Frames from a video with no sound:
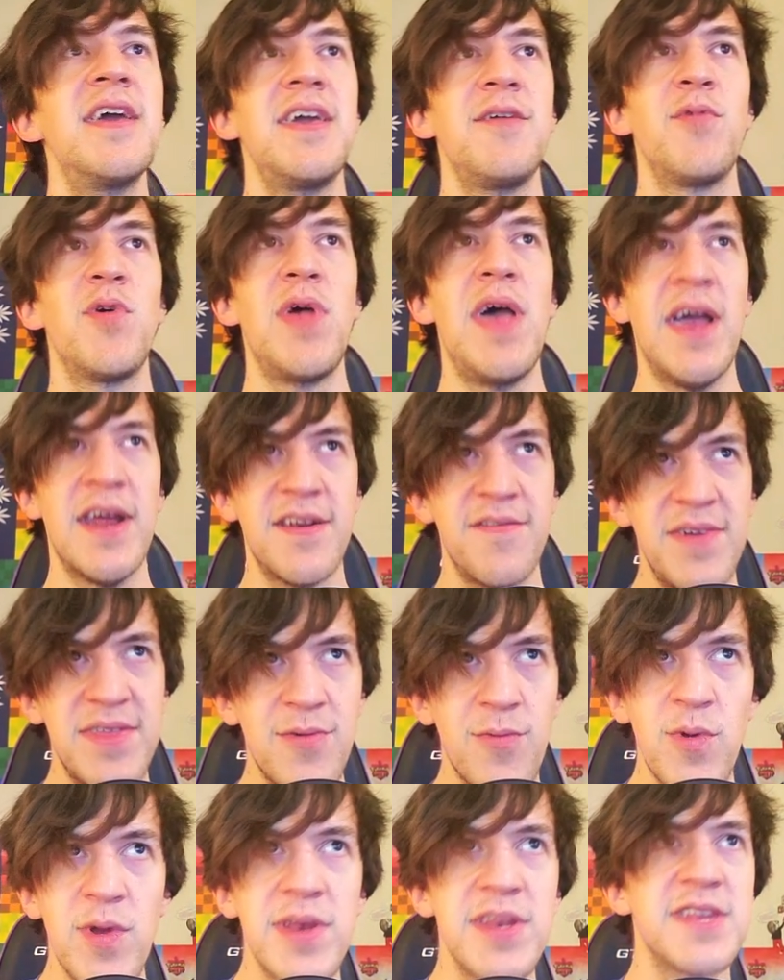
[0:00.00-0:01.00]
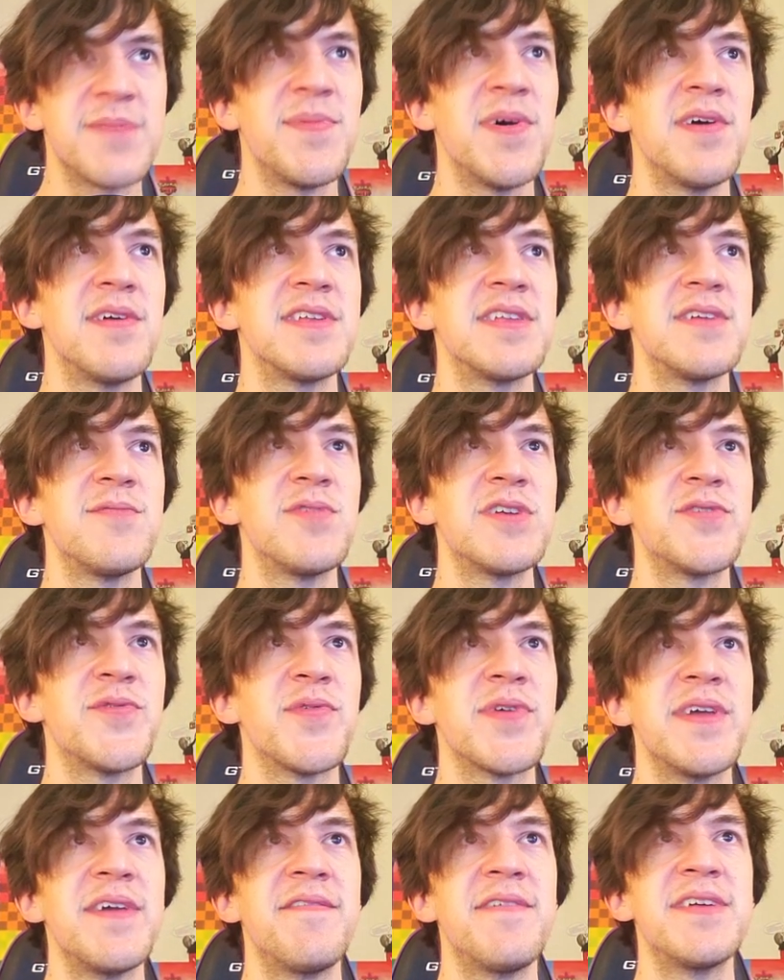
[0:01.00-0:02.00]
It will activate the weakness policy, which
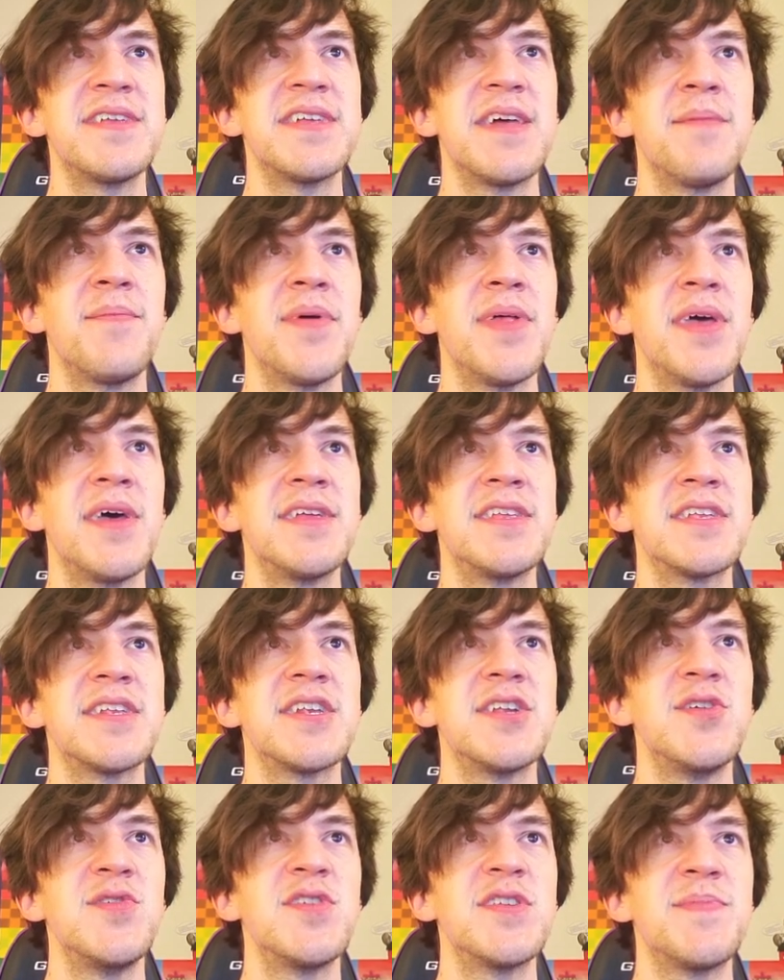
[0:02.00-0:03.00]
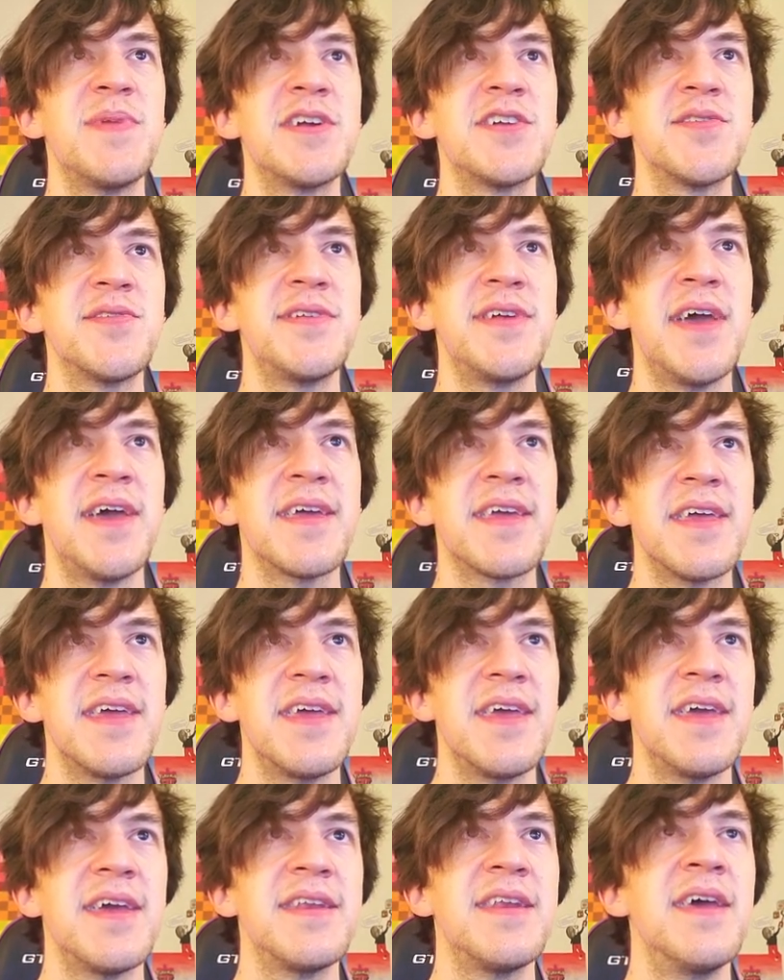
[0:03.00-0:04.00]
will give us a +2 special attack
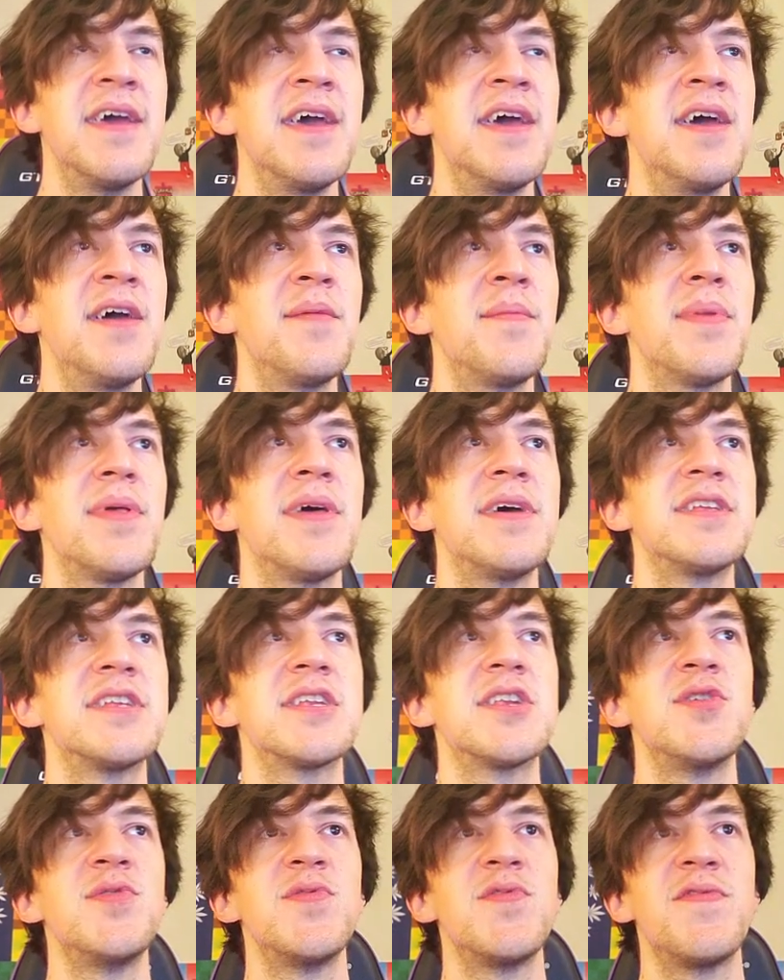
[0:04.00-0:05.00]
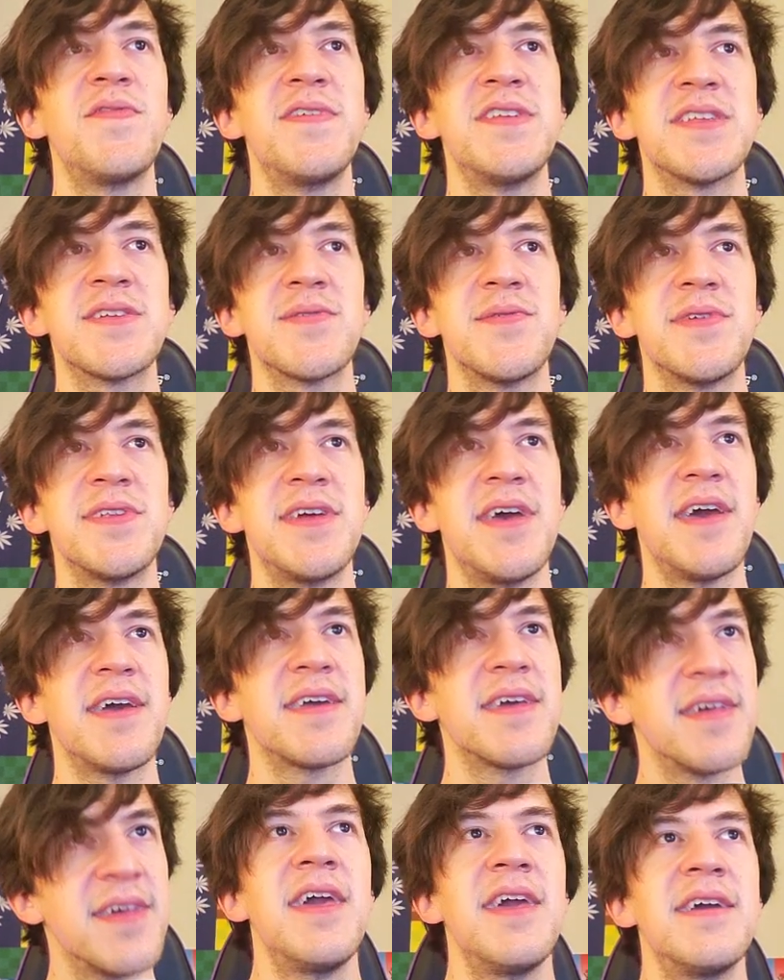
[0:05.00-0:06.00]
and +2 physical
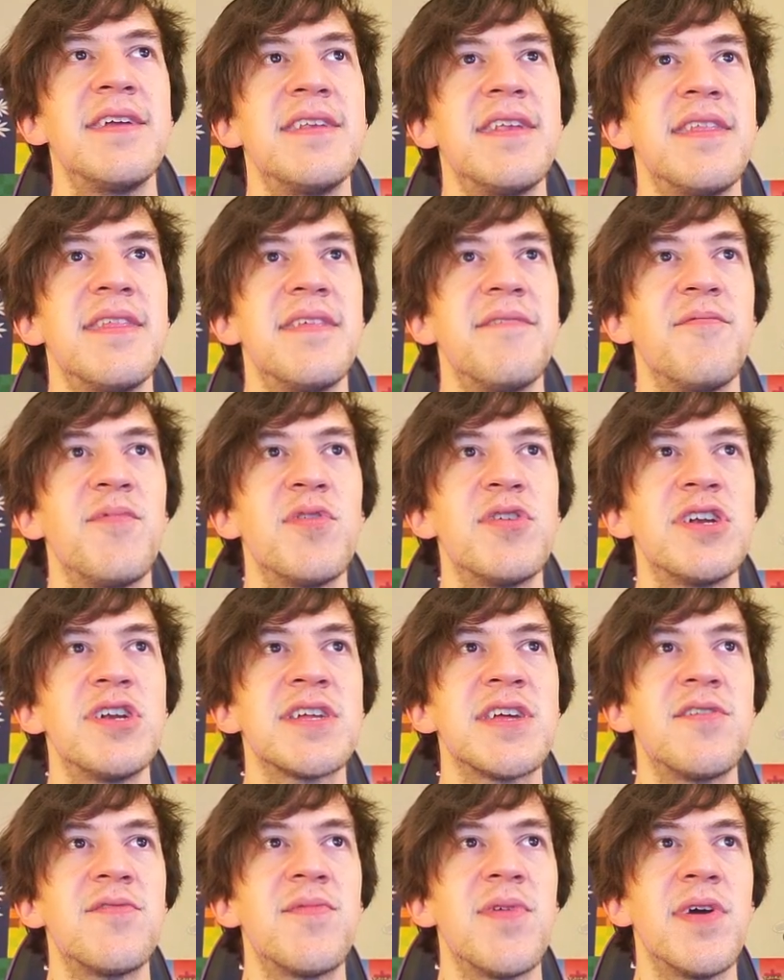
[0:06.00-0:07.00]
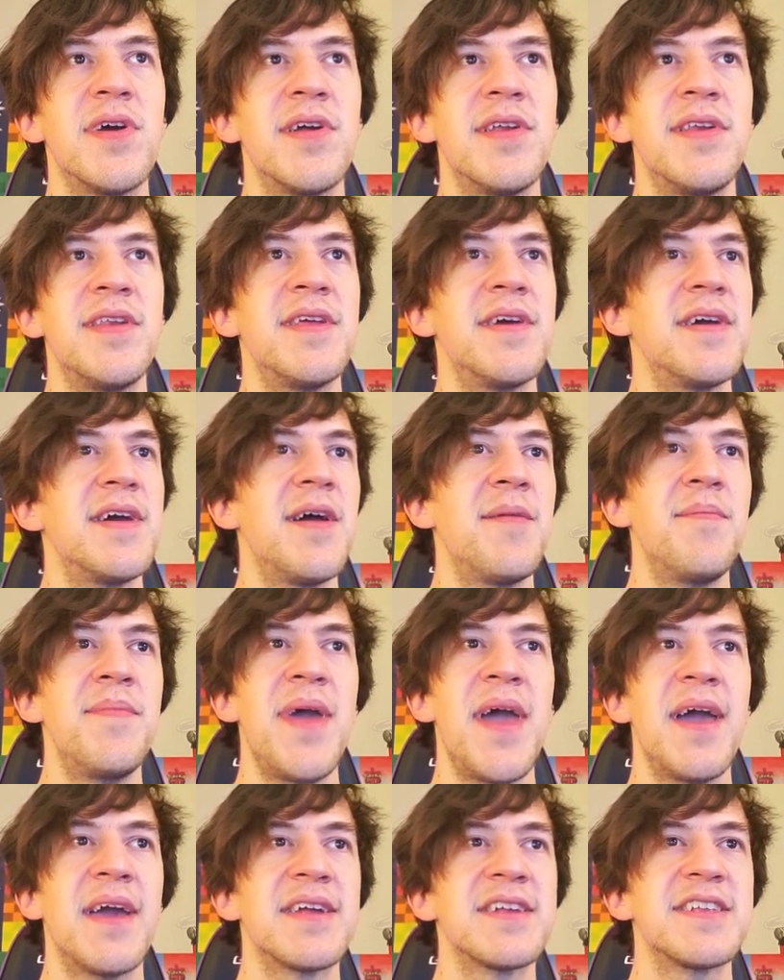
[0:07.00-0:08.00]
attack. And we're just gonna run a
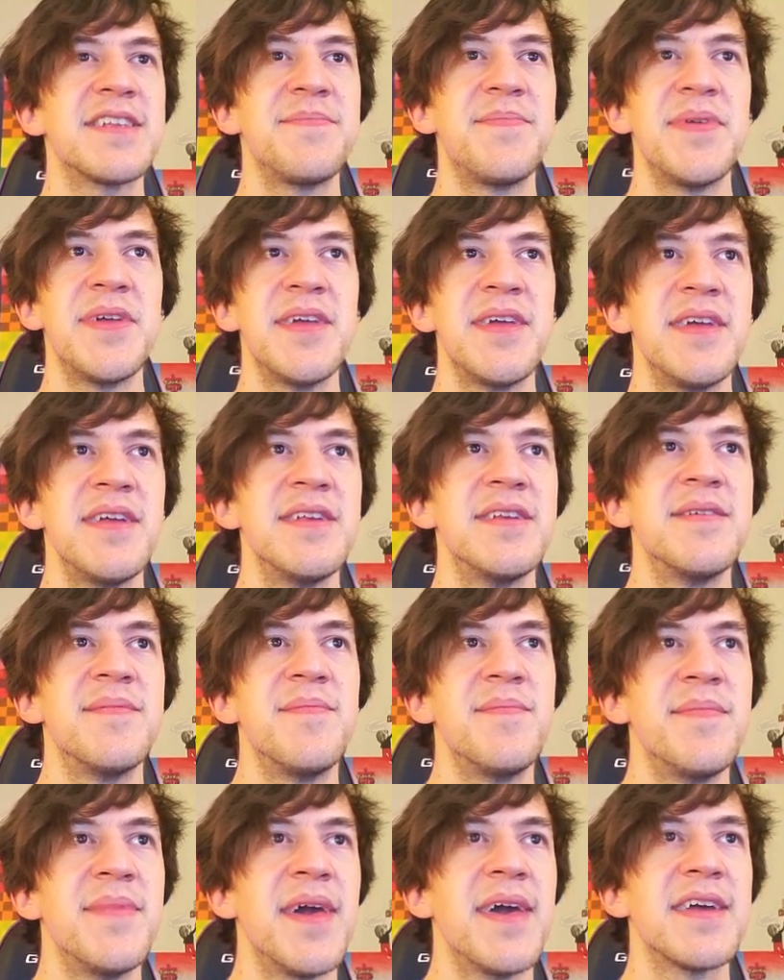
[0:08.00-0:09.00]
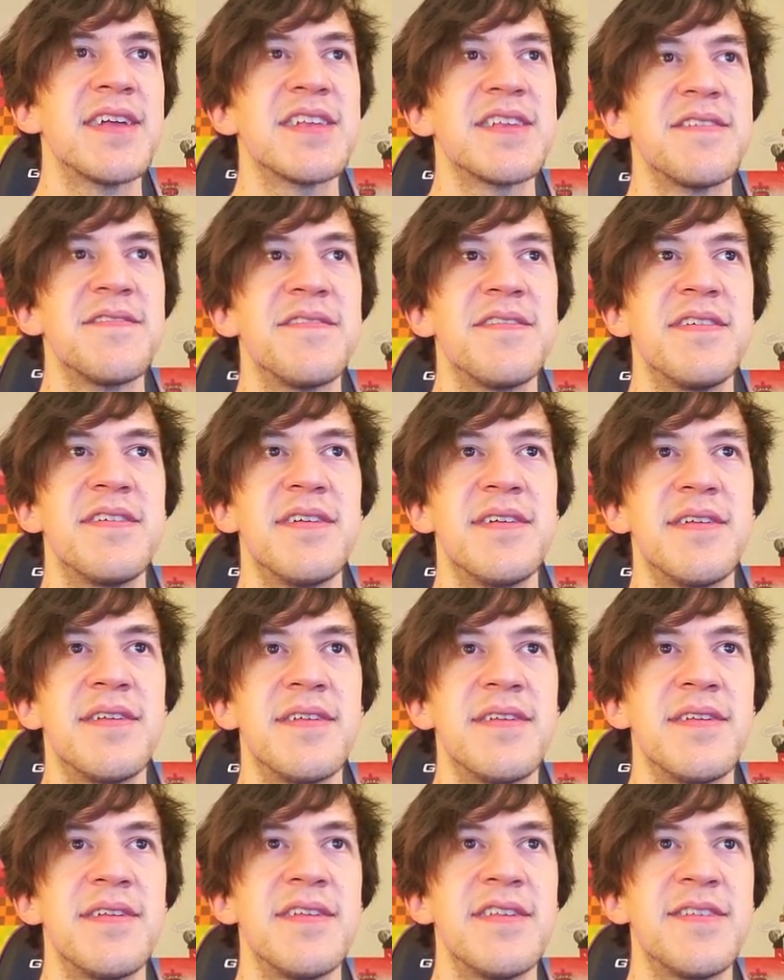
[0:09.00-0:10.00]
max speed, max
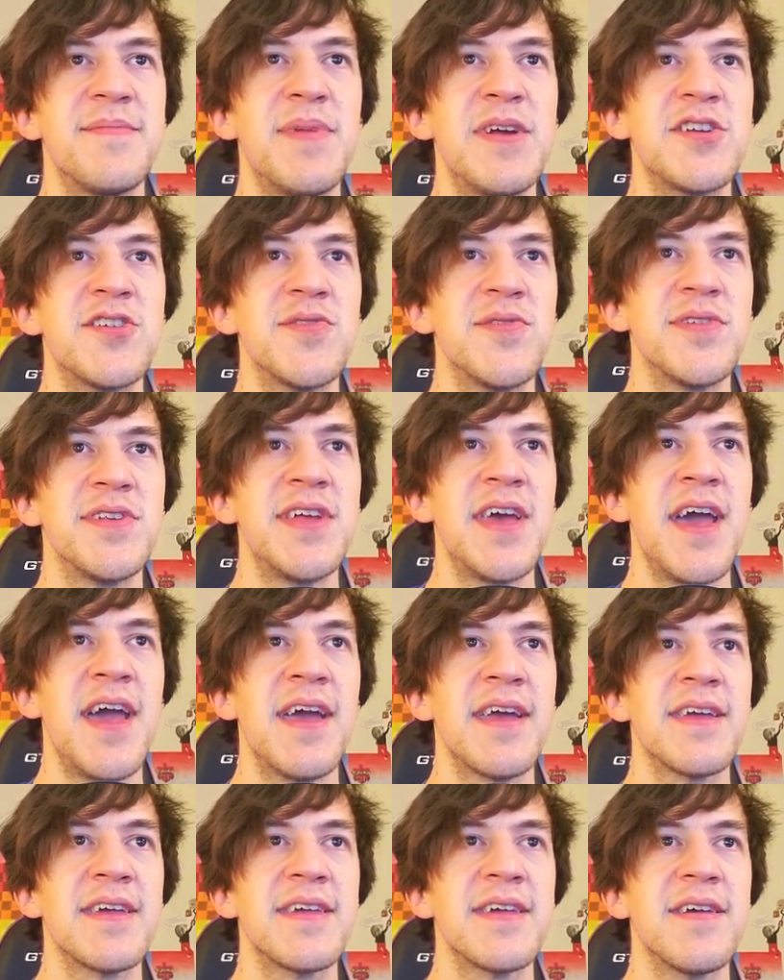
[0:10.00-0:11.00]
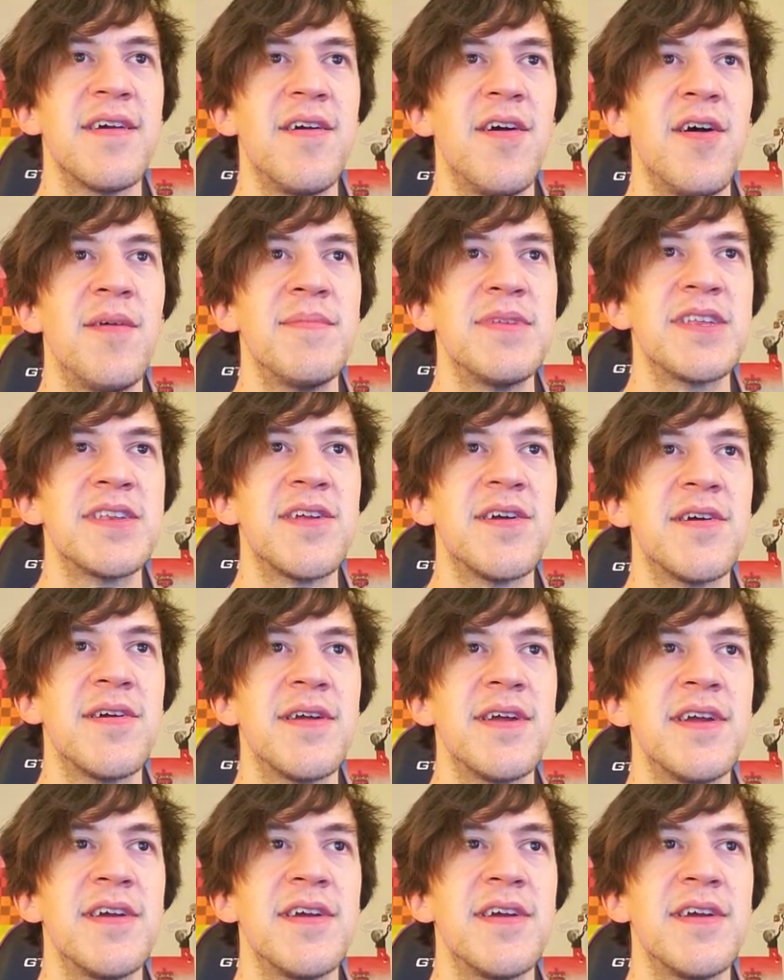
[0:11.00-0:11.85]
special attack Amistar